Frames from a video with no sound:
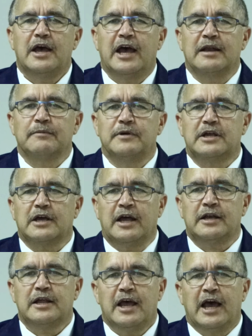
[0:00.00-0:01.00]
and
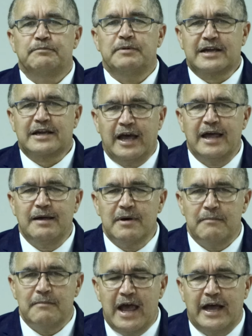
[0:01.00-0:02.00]
became a
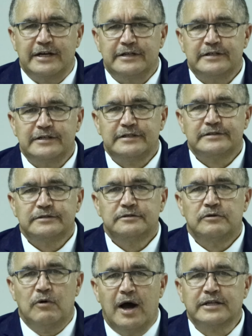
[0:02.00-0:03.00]
man.
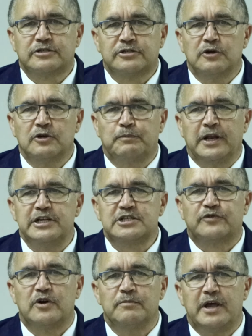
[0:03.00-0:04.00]
What took place
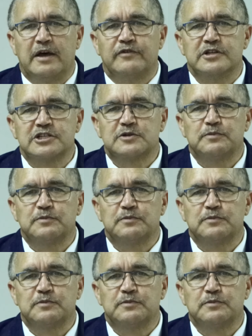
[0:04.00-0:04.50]
from heaven's